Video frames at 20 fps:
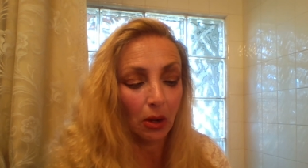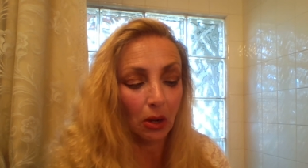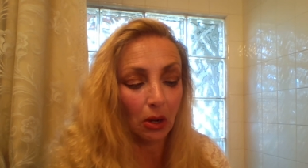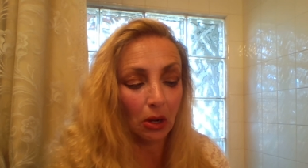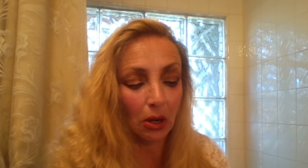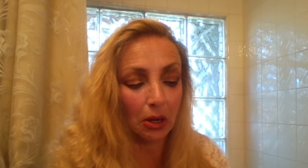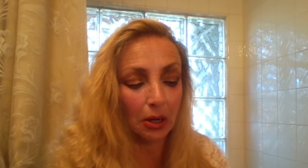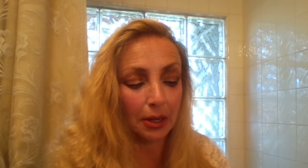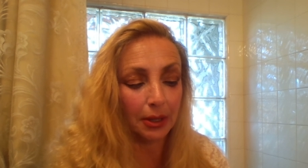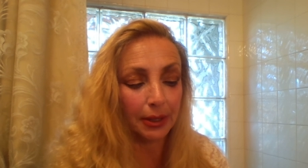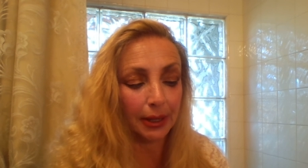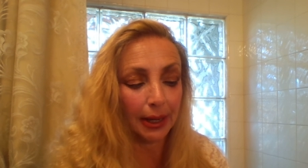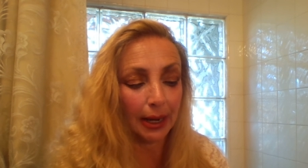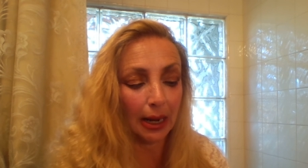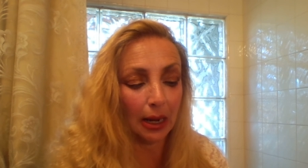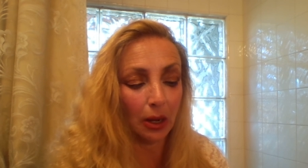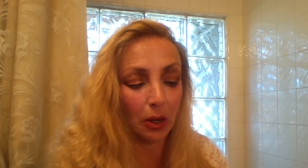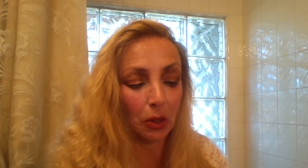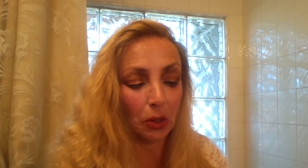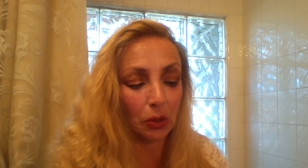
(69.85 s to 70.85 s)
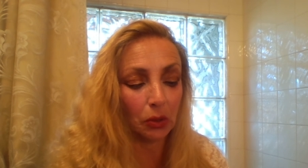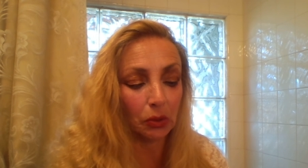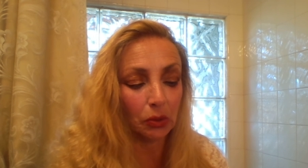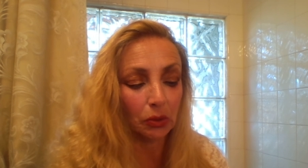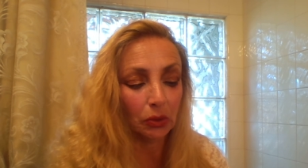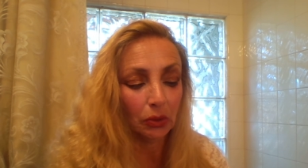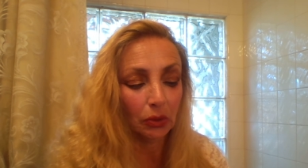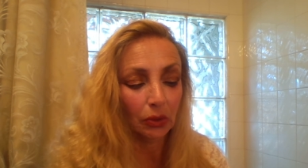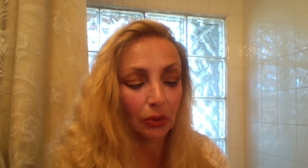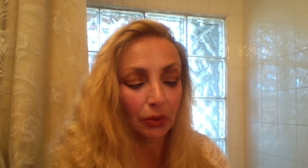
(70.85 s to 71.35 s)
on how
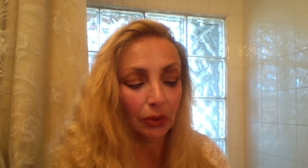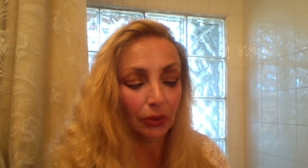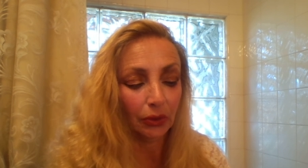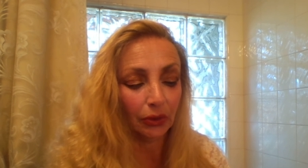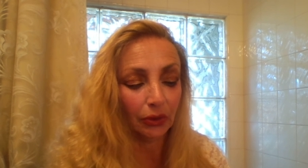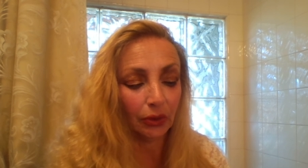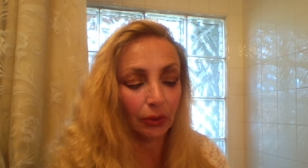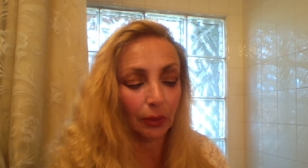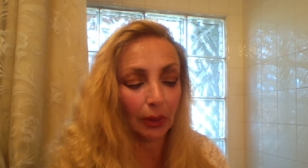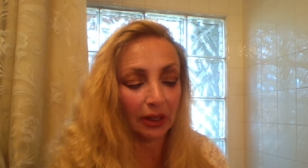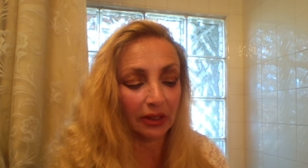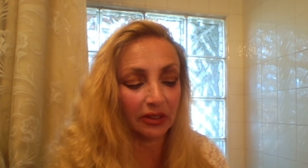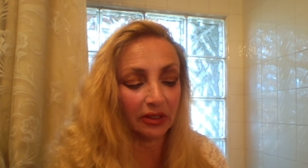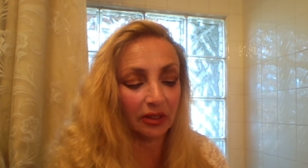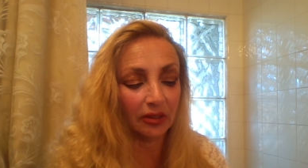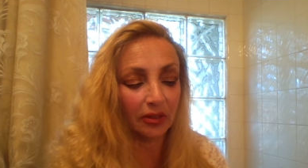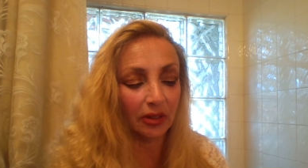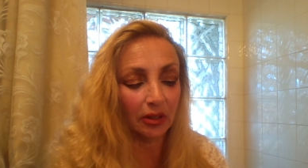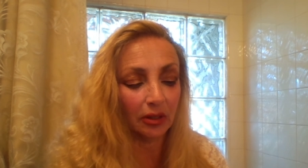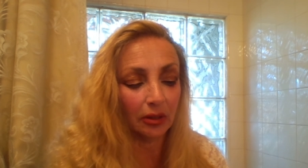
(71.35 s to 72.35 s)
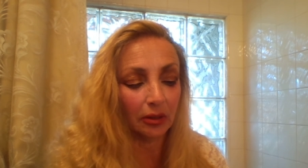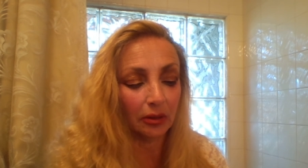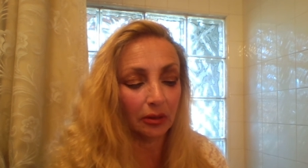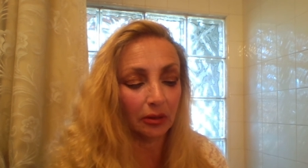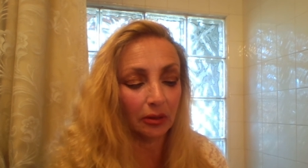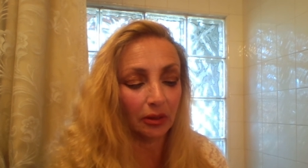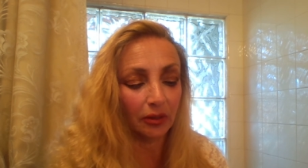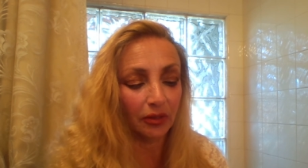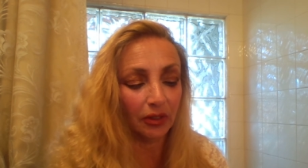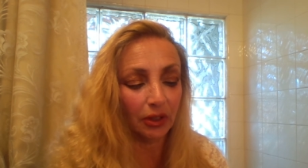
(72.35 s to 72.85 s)
the rest of the,
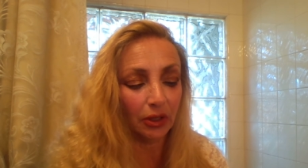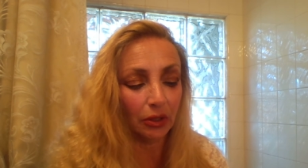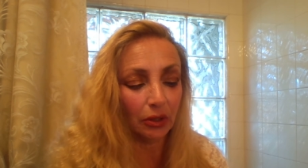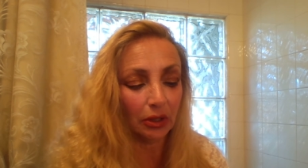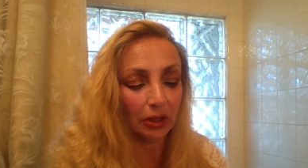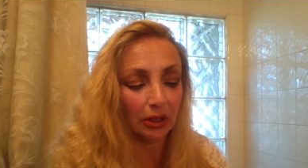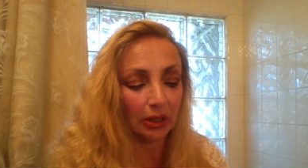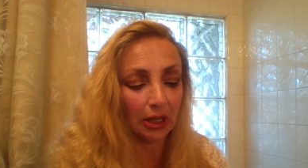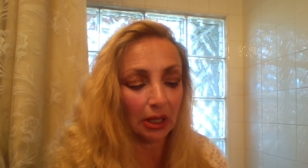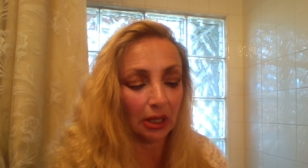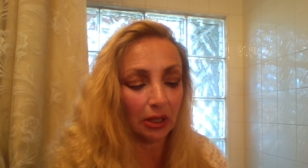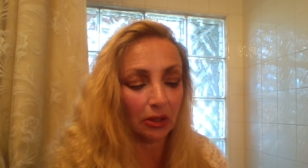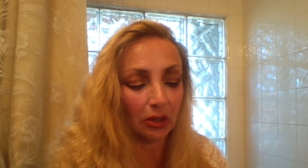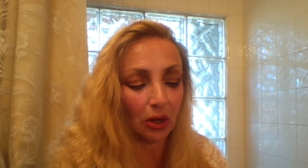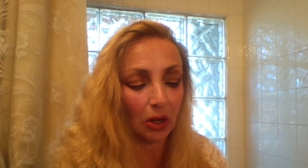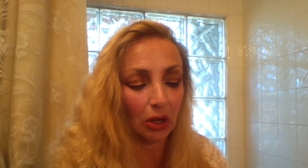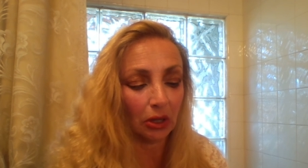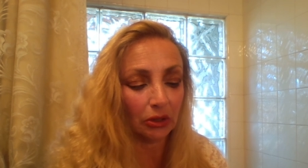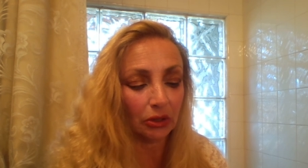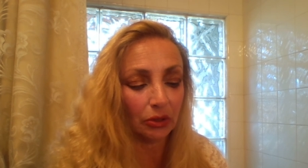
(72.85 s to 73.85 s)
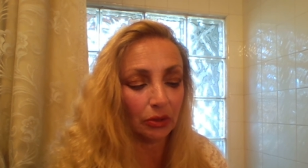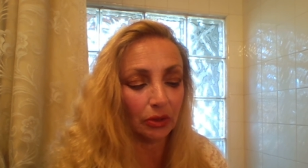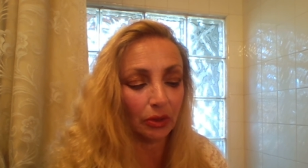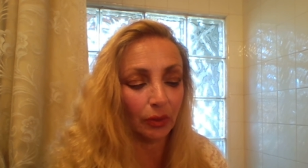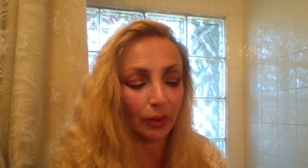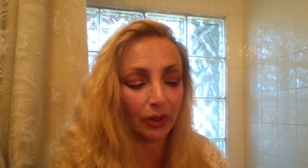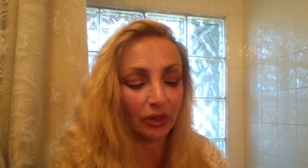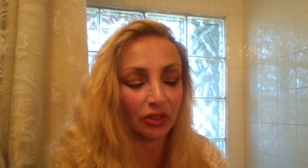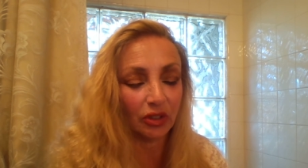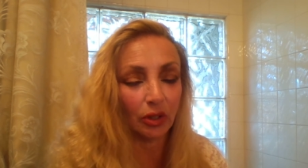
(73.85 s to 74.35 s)
the video that they had talked to and the
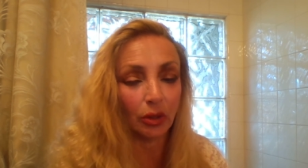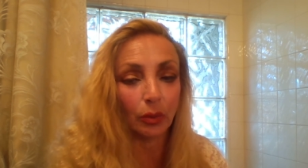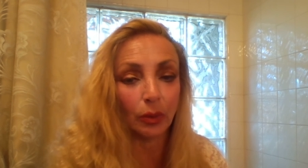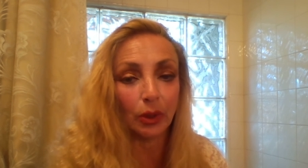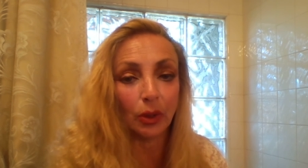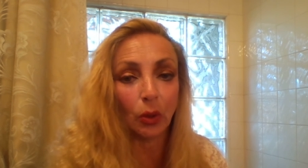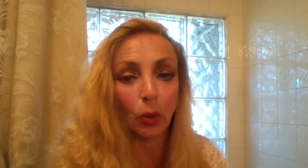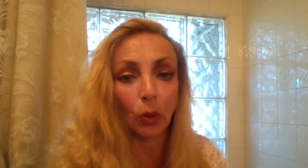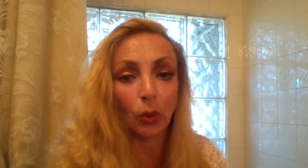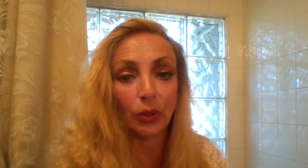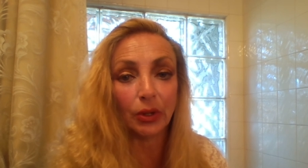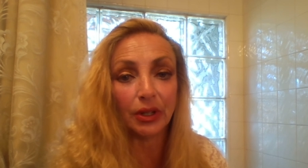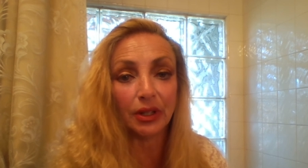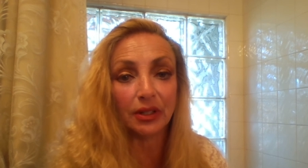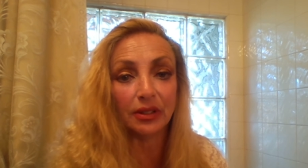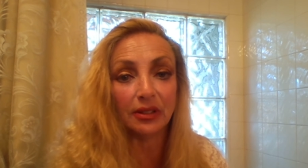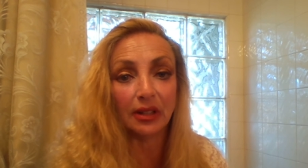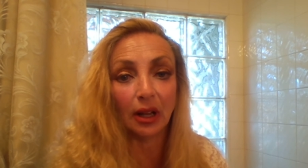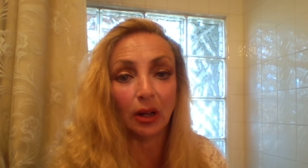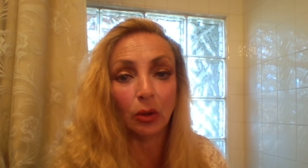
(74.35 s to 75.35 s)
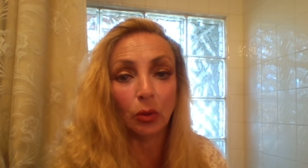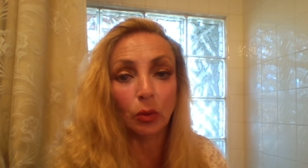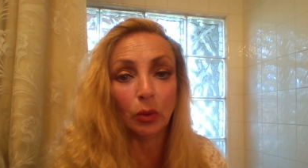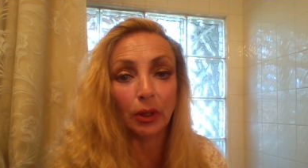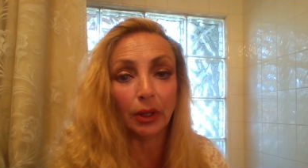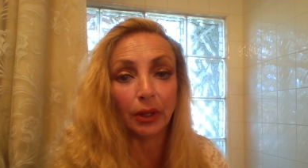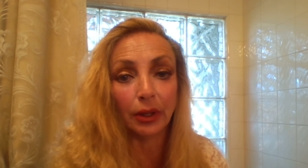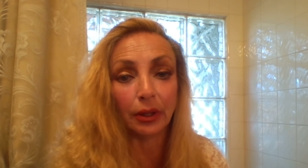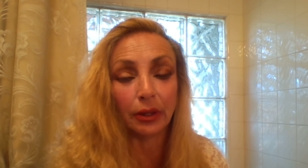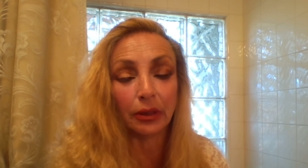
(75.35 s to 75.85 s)
rest of the recording dealt
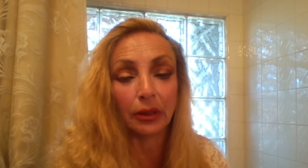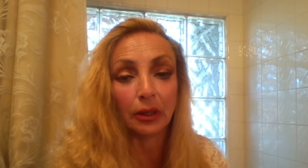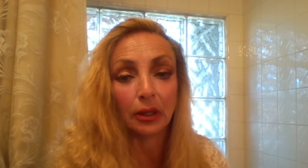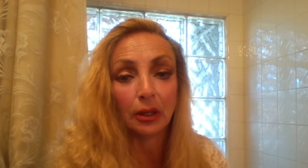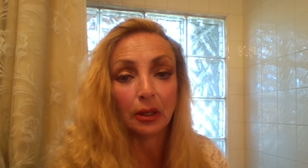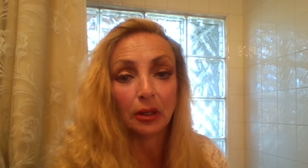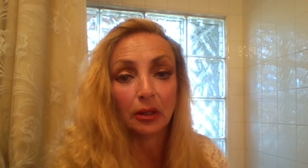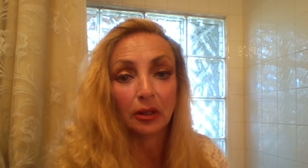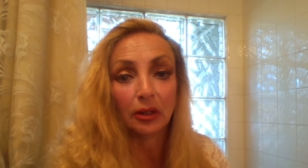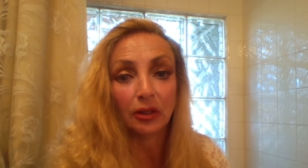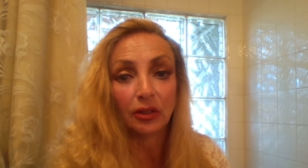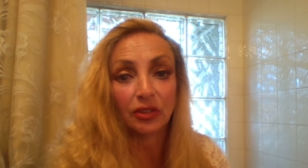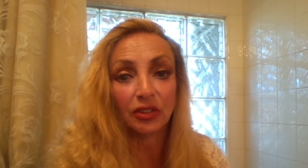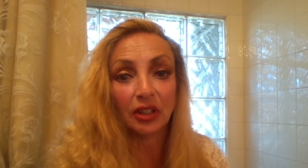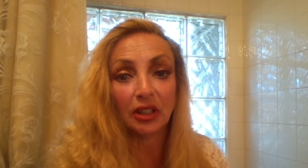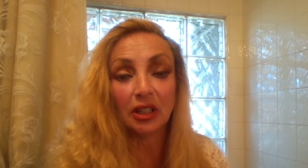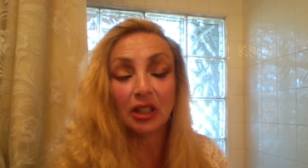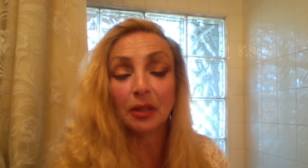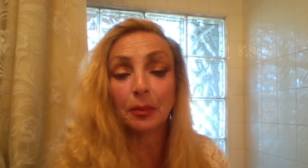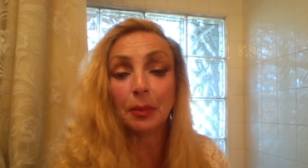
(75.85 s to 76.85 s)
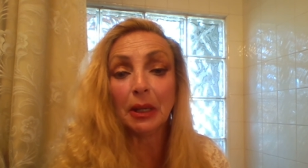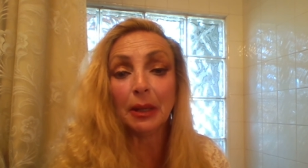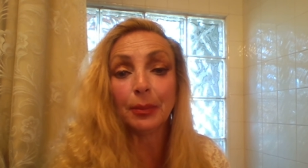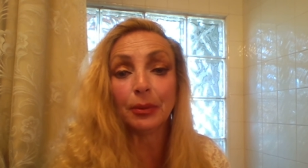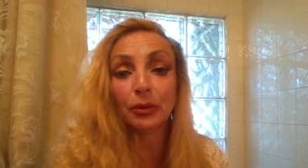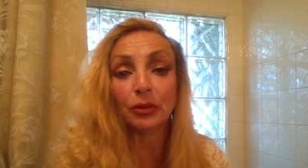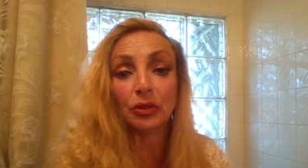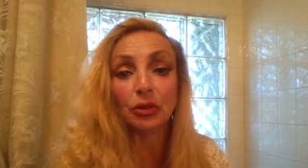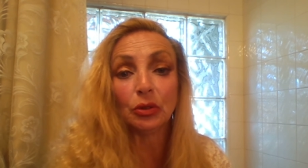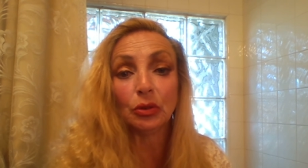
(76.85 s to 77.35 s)
with sending
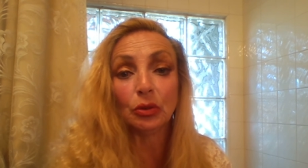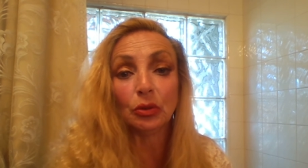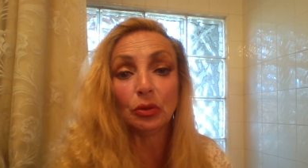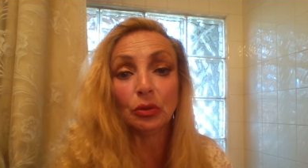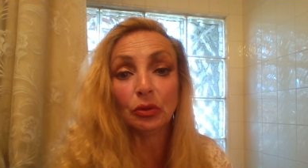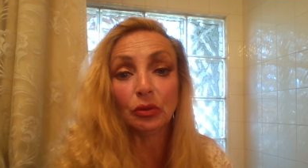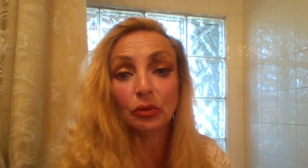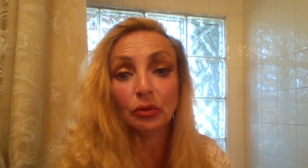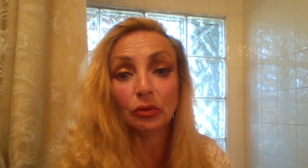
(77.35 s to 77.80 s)
people to